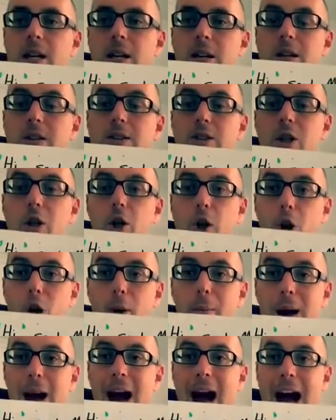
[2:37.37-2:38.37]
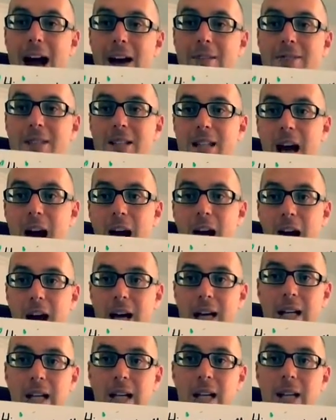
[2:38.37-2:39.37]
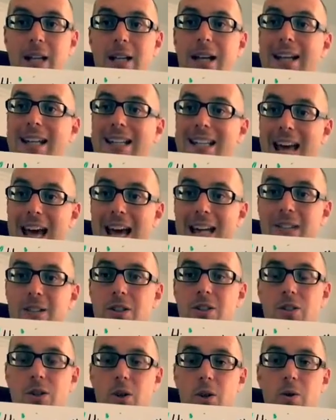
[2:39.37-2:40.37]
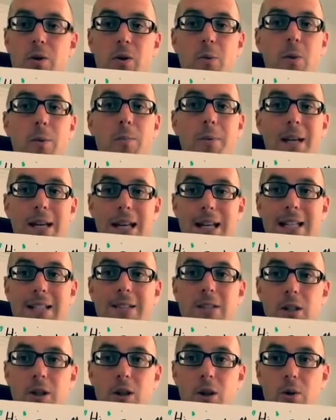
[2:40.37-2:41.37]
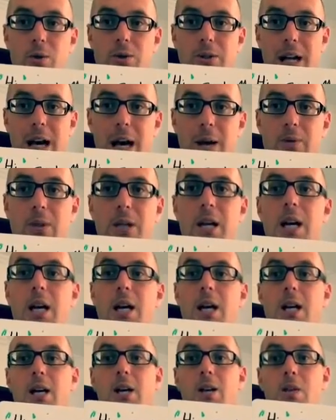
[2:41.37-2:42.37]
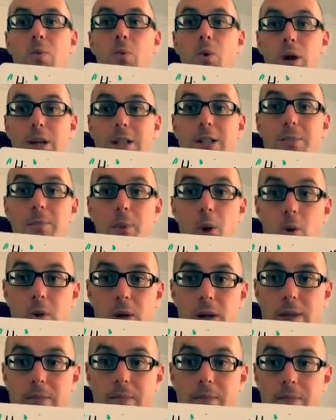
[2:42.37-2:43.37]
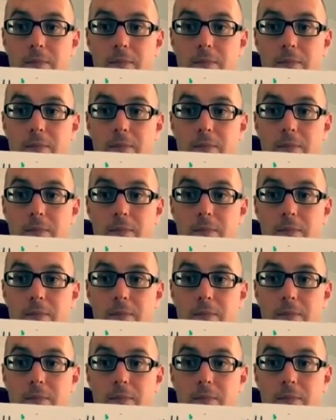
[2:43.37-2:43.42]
There's a comma after the I, again to show that we're beginning to close down what is spoken.